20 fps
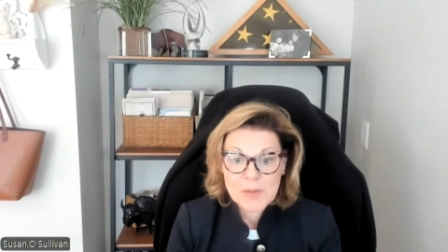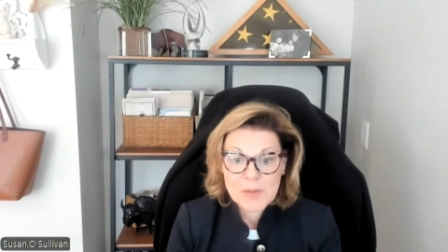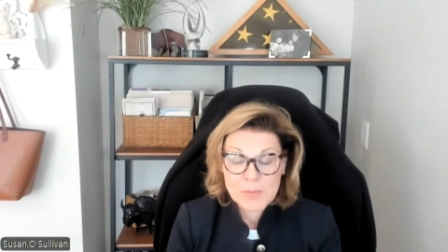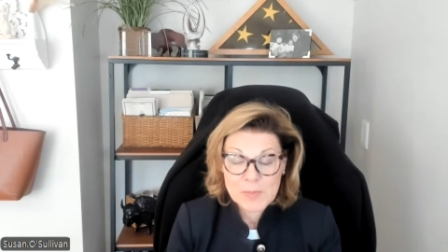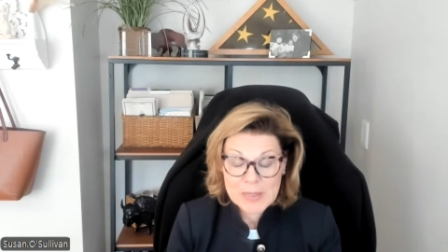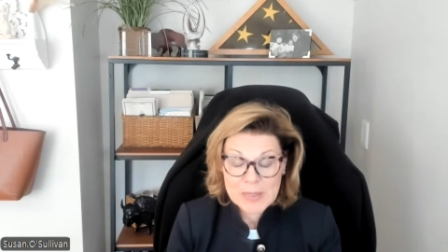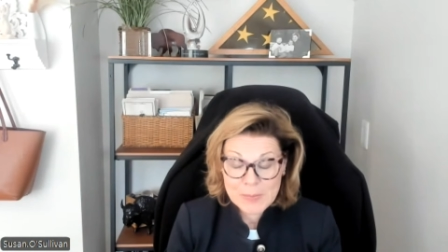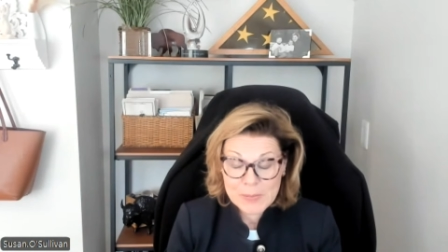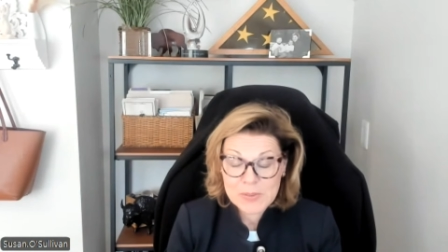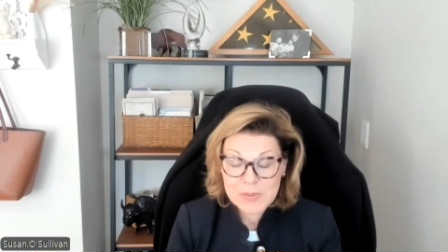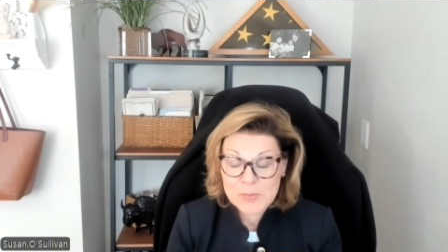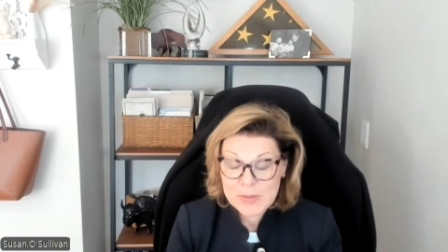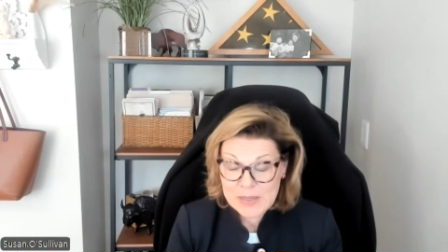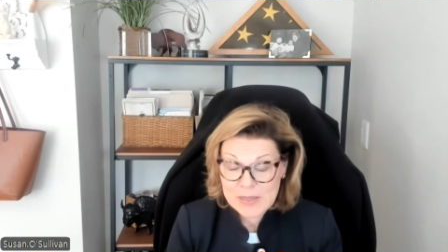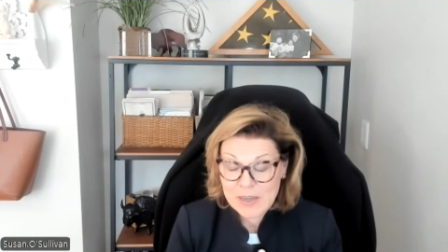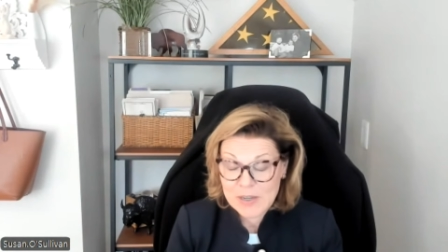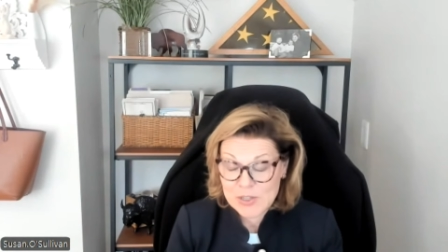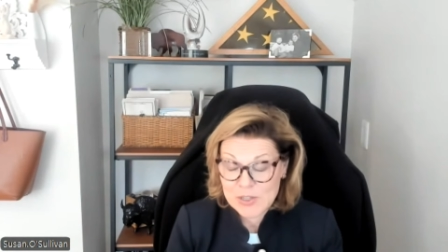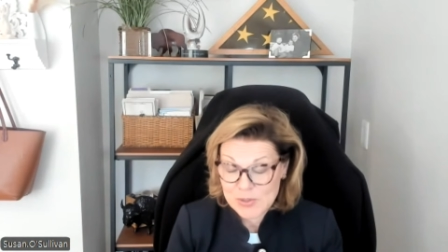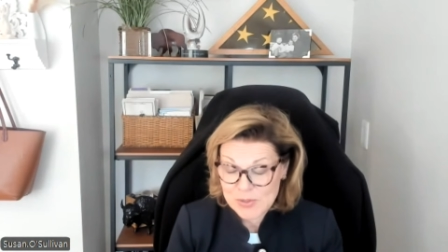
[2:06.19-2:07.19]
people to be
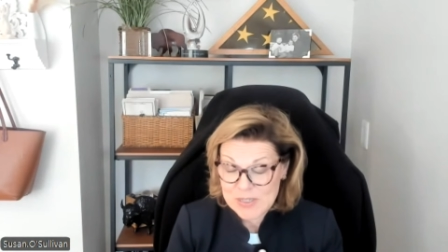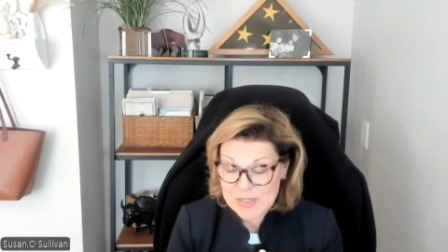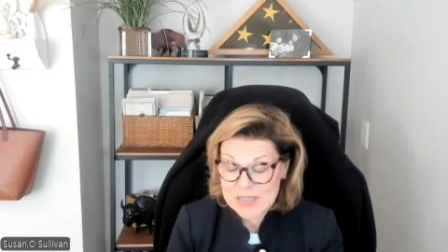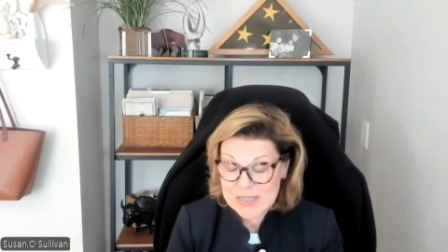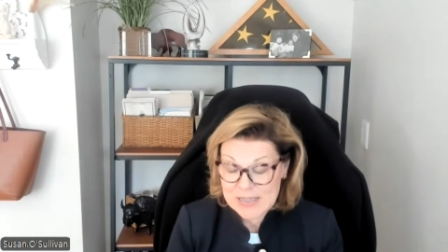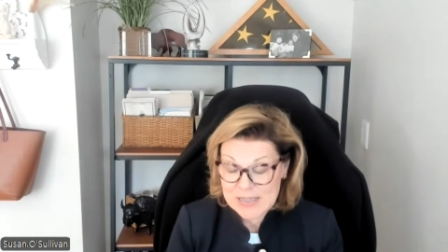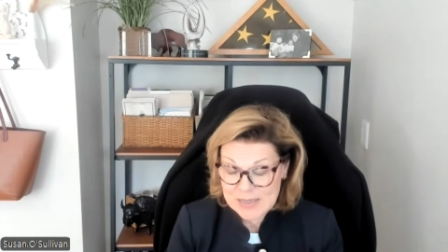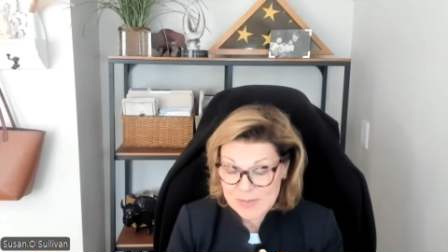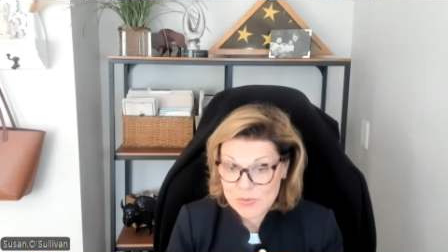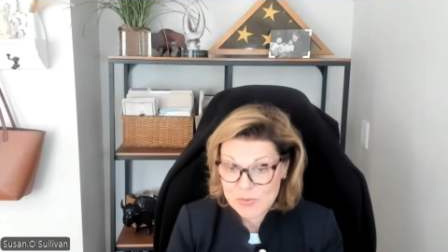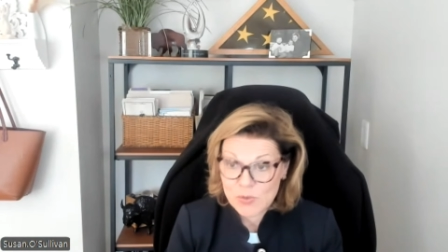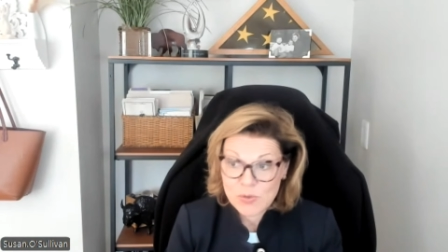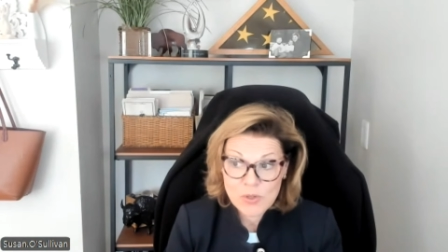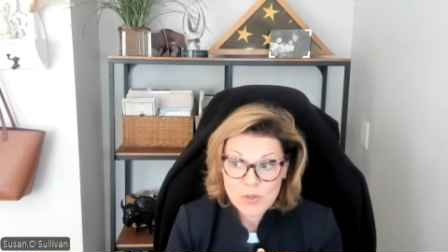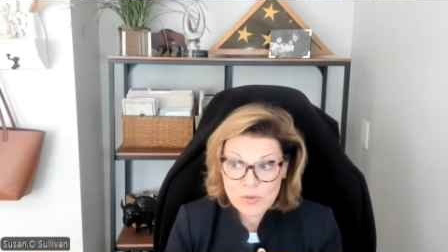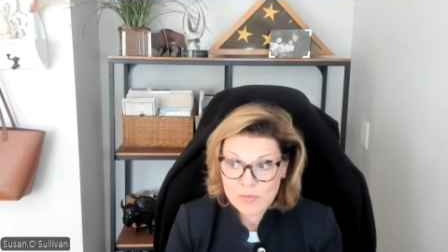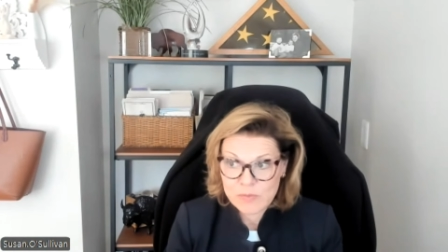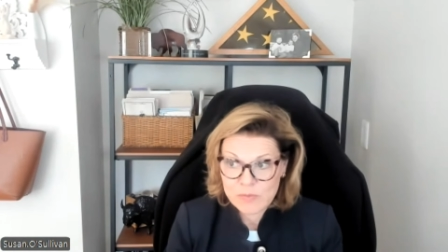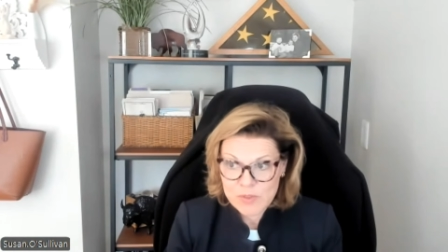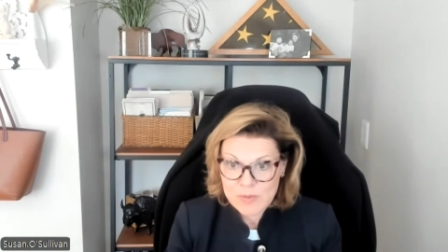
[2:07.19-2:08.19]
on your teams, or
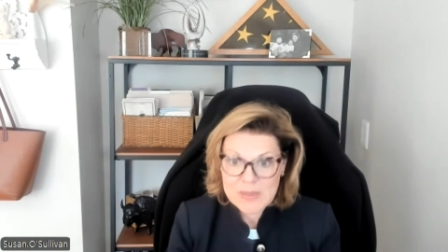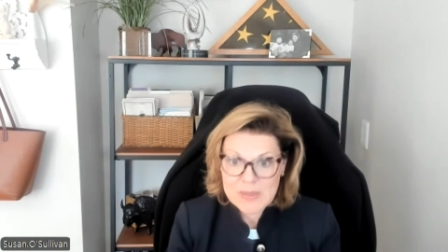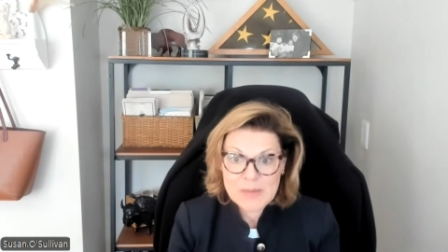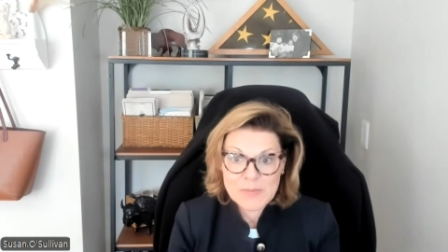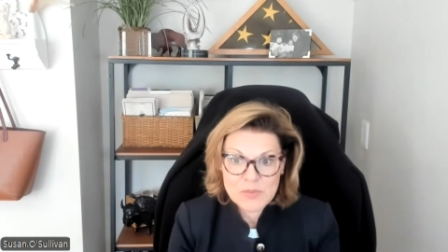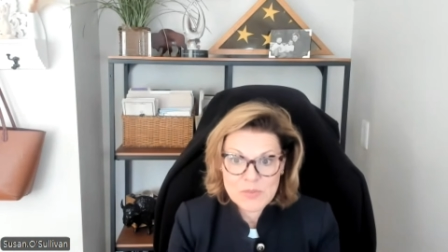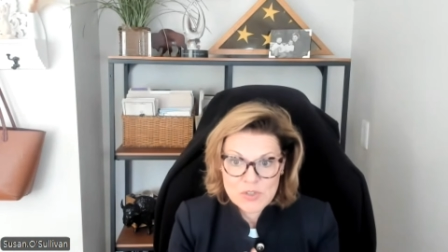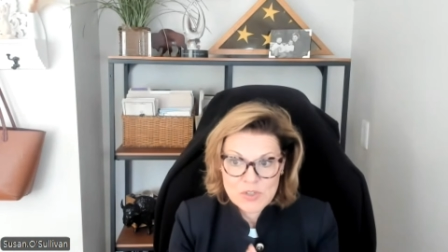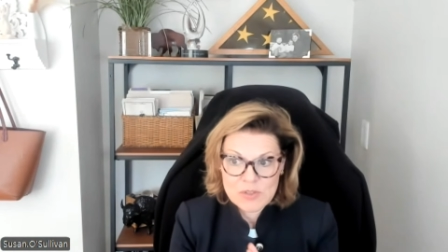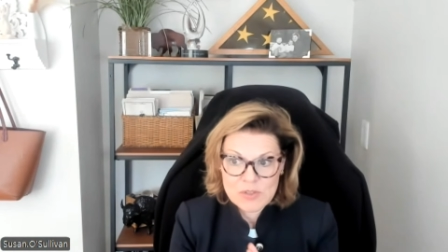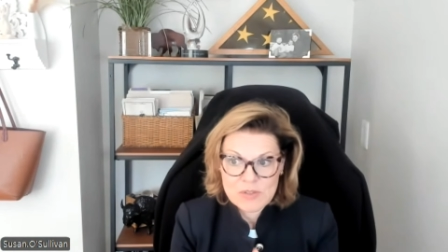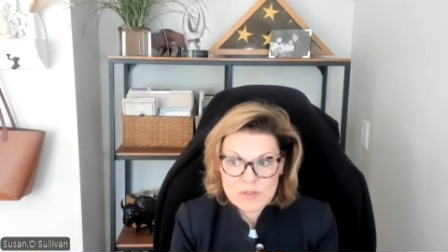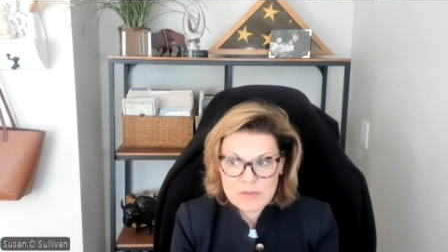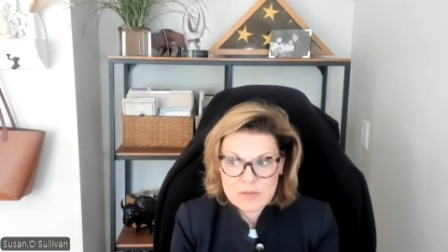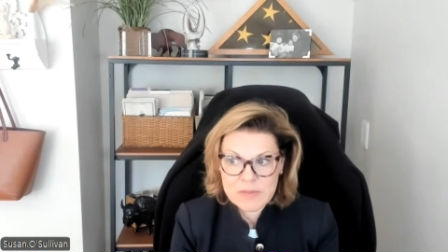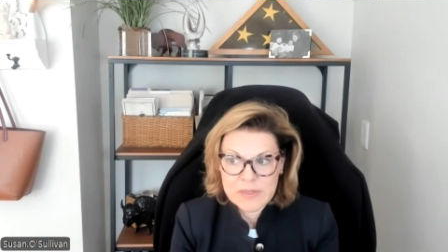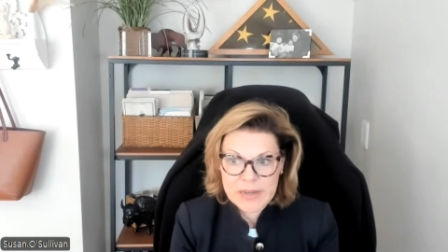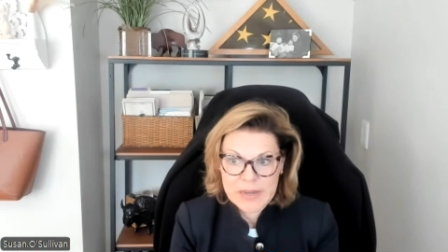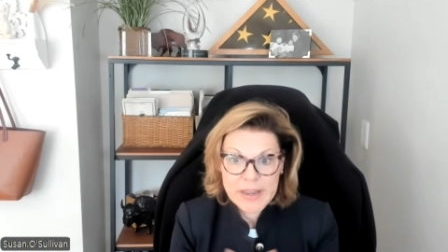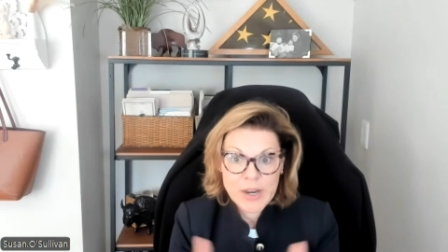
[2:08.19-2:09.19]
you sometimes just
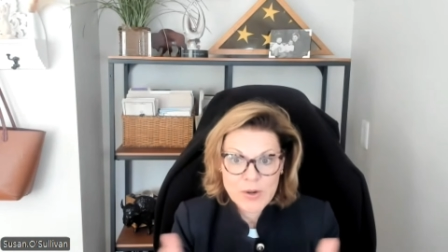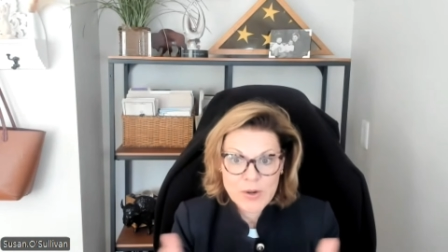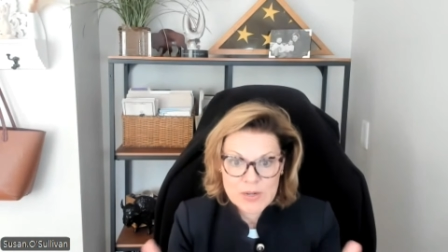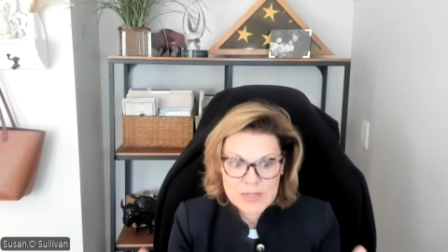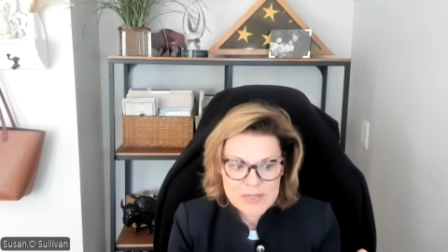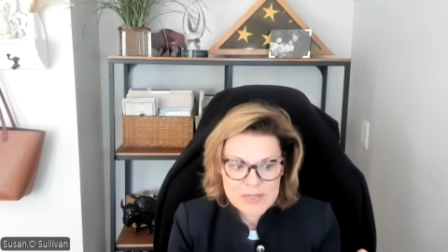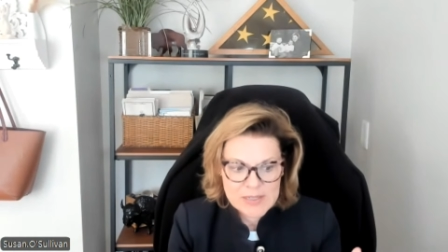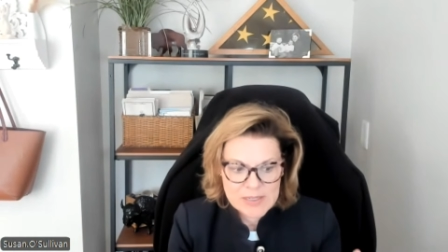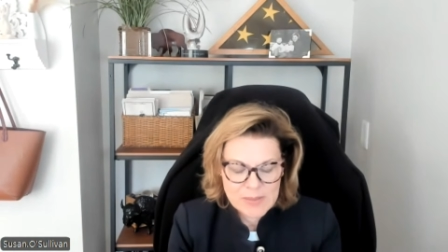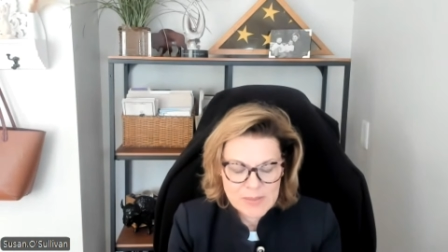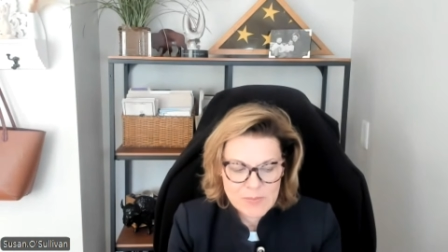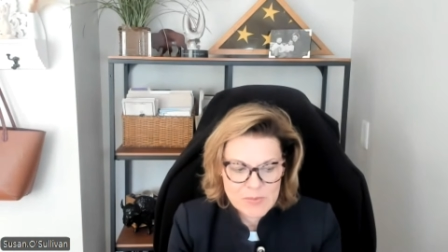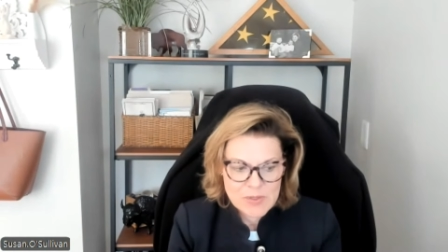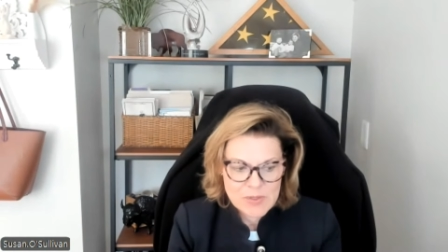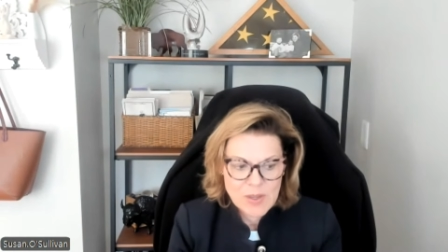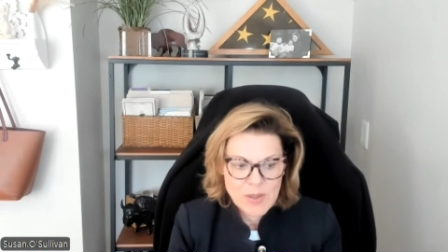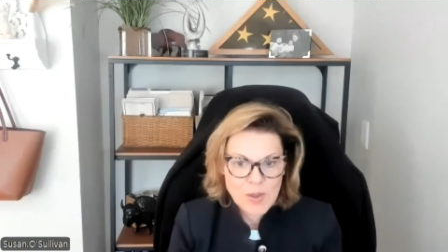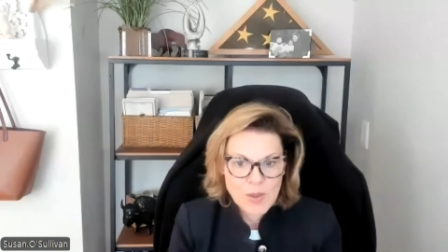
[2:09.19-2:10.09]
inherit teams,